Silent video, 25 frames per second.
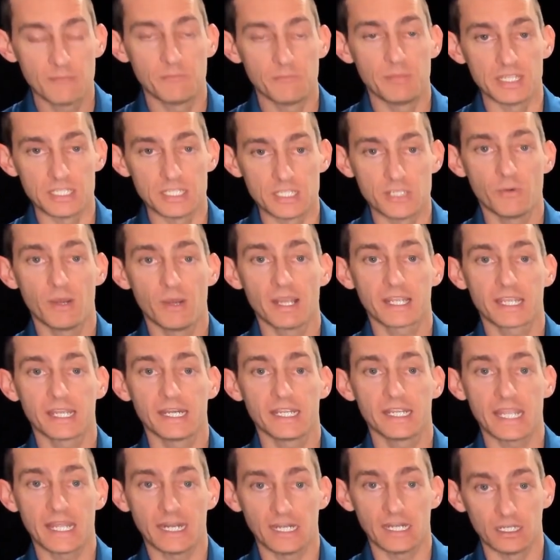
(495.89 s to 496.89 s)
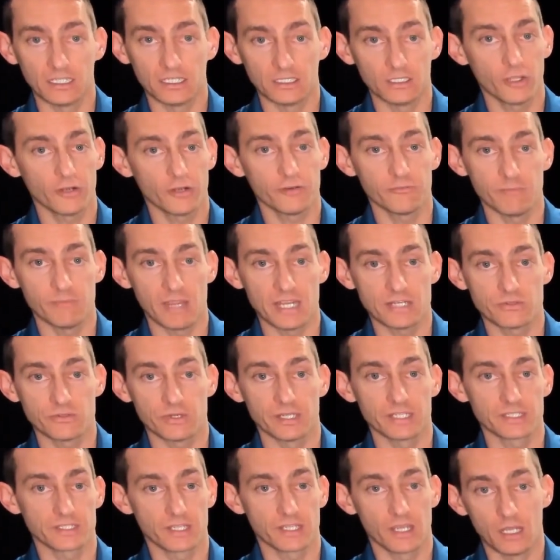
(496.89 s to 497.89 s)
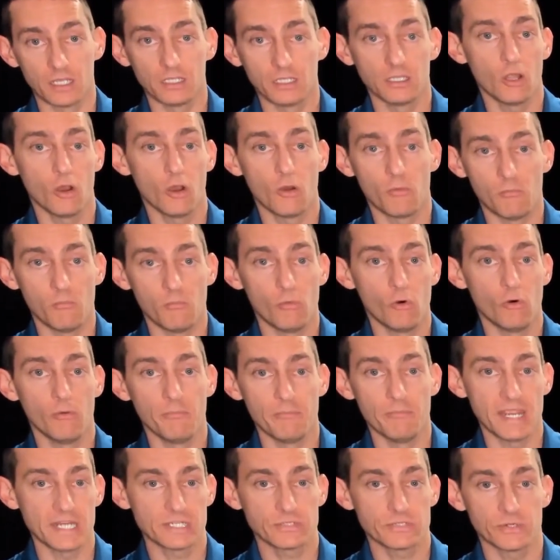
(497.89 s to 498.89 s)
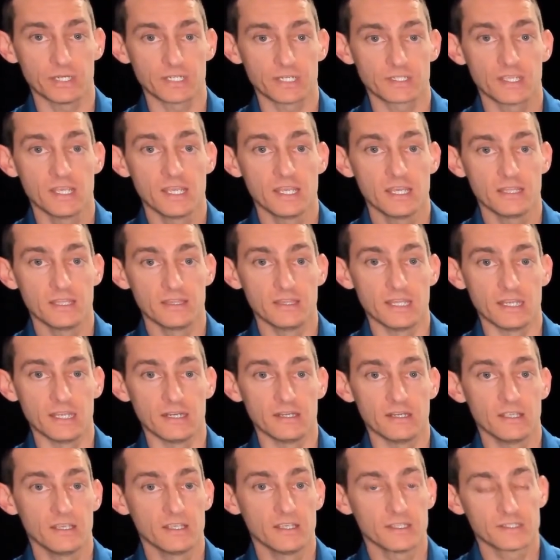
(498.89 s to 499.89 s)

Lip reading: But you are going to get a lot of metrics, a lot more metrics than,